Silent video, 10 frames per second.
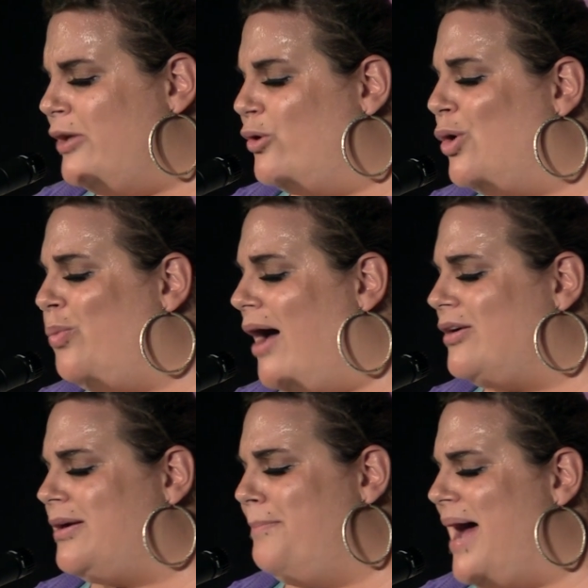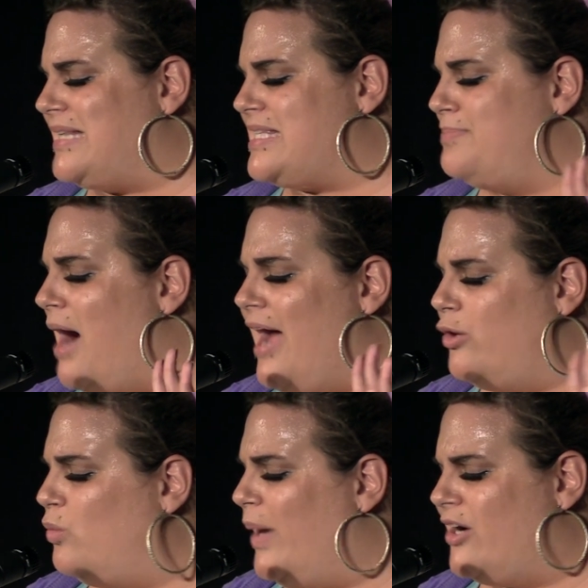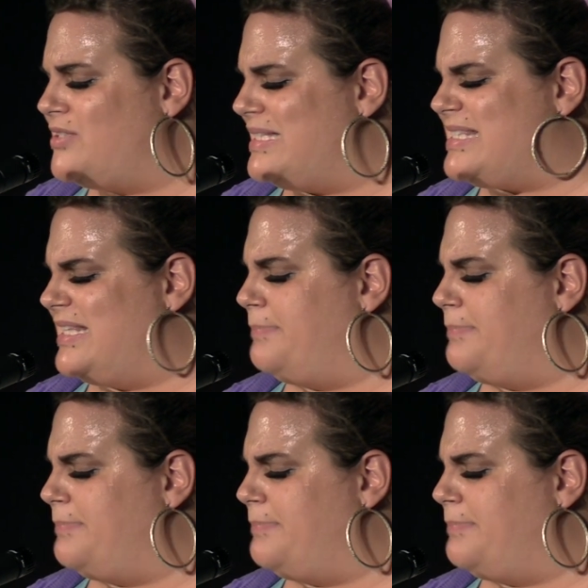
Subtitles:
Your welcome mat smile wears its